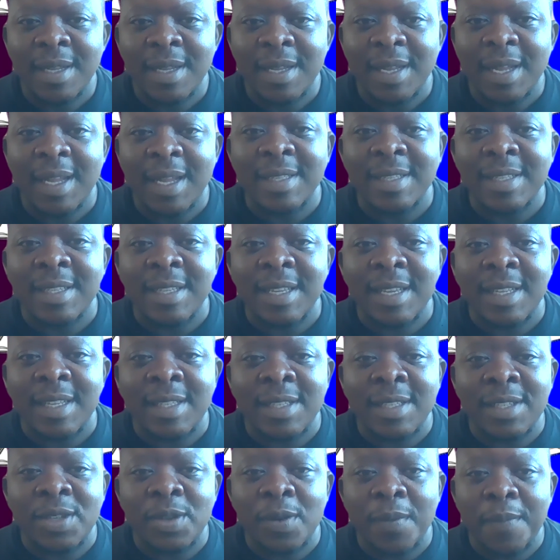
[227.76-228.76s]
and
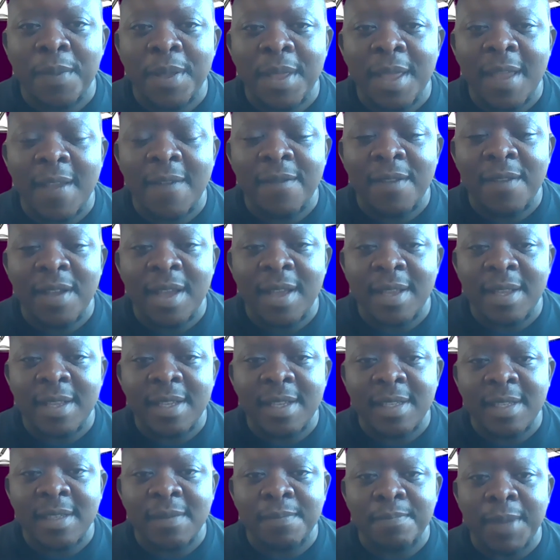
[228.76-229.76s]
yet your behavior
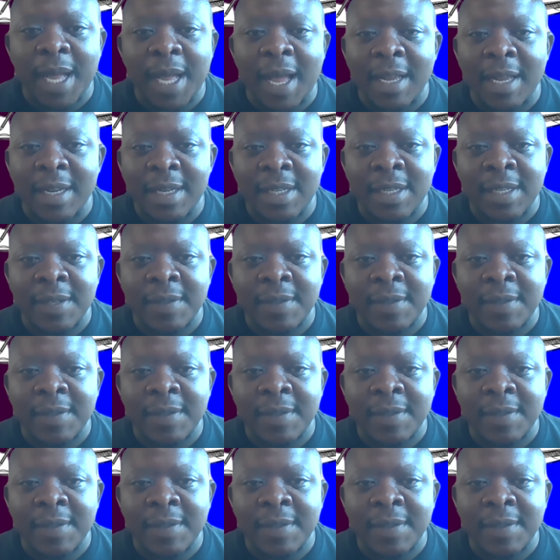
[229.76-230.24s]
is bad.